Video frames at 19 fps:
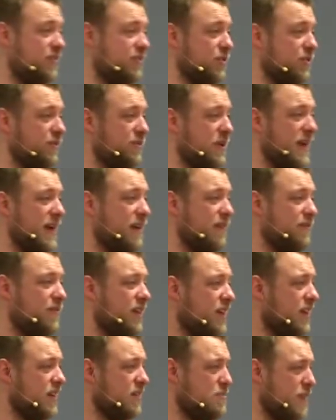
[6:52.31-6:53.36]
So if you have
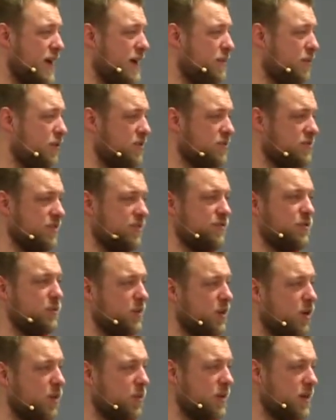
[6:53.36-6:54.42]
Bibles or if you want
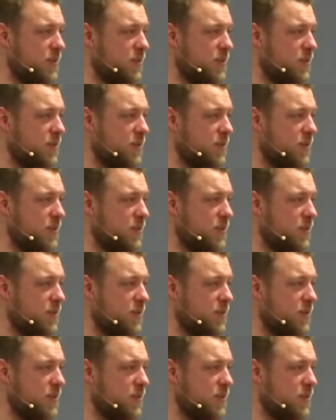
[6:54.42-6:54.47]
to open